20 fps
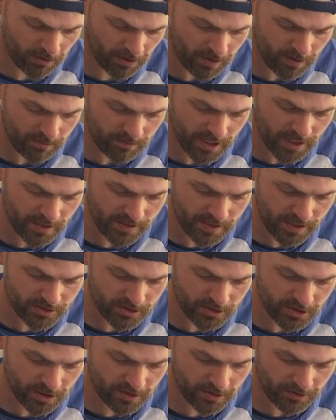arm and then
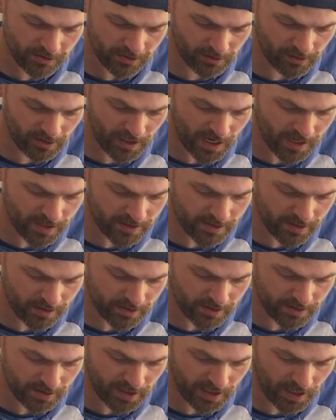turn the lock
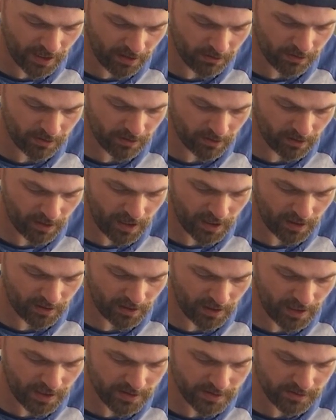nut
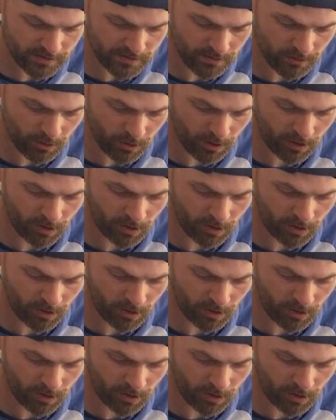counterclockwise